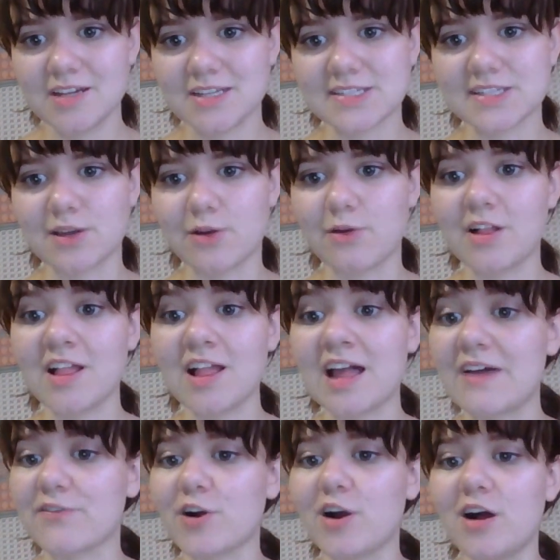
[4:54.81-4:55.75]
So I'll
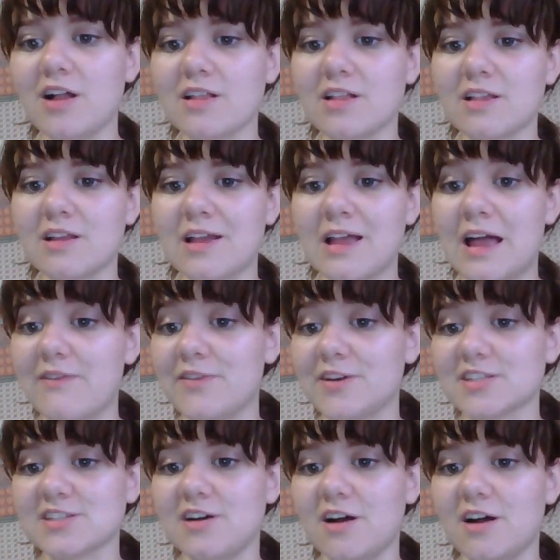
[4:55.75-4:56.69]
have
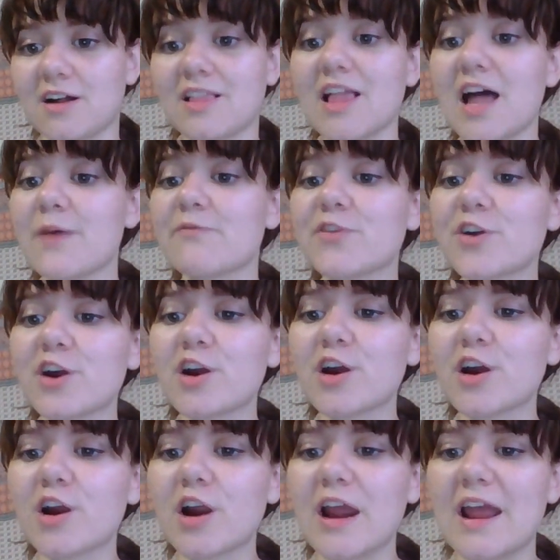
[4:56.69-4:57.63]
us all clap for
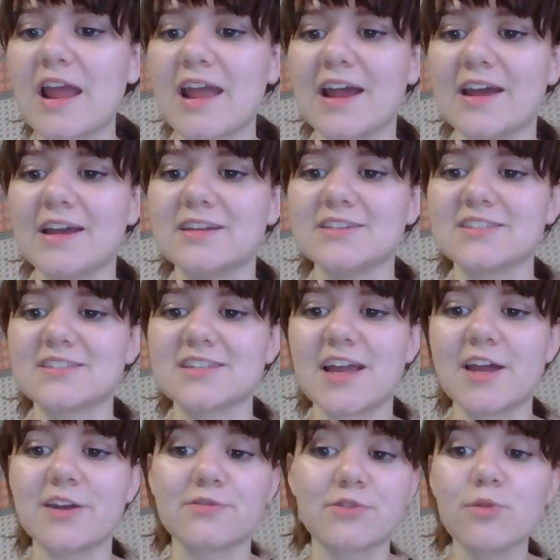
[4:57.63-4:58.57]
her and
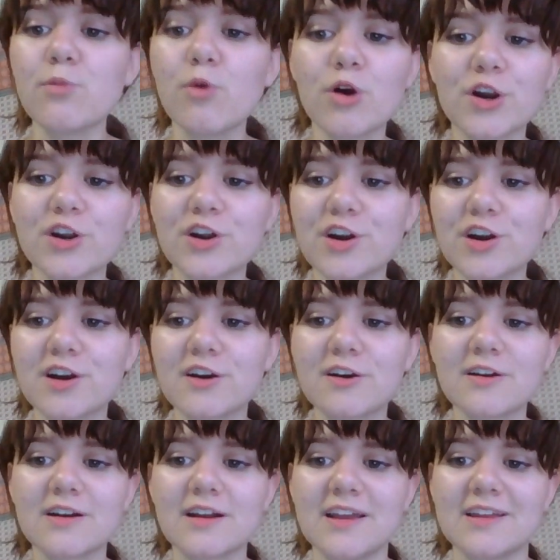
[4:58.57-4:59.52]
kind of reward
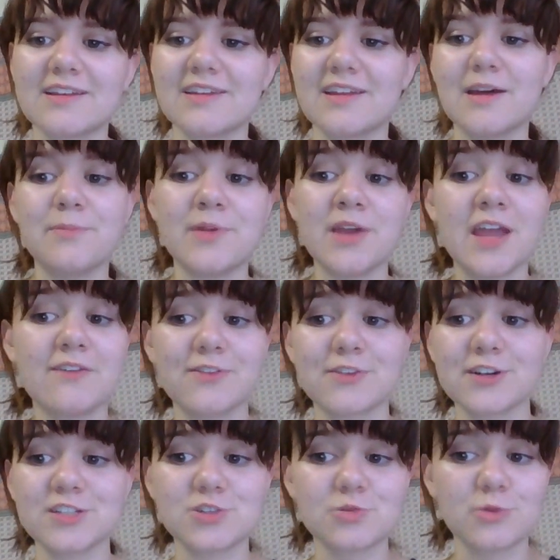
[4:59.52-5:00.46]
her in a
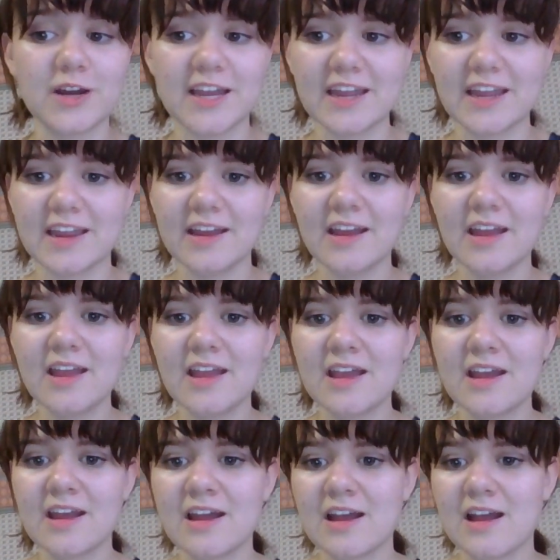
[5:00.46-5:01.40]
behaviorist way
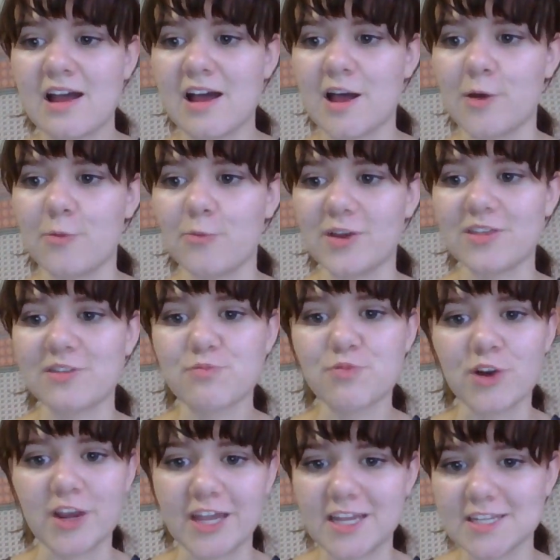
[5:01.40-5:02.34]
with
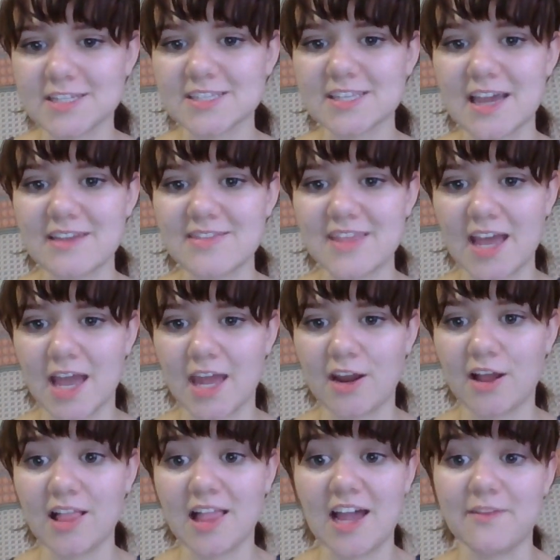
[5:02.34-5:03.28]
praise, and
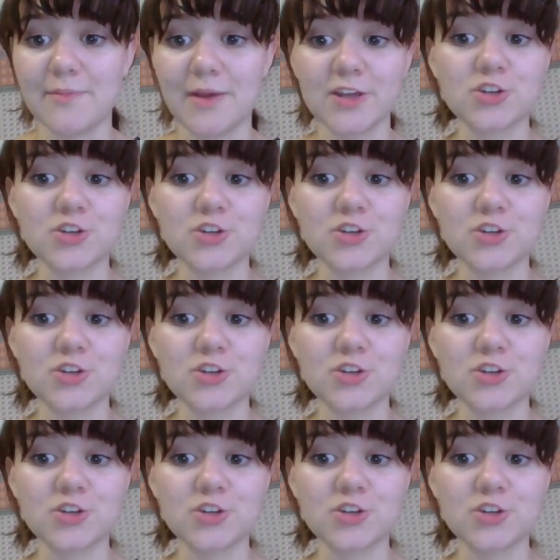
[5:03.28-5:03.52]
then I'll have my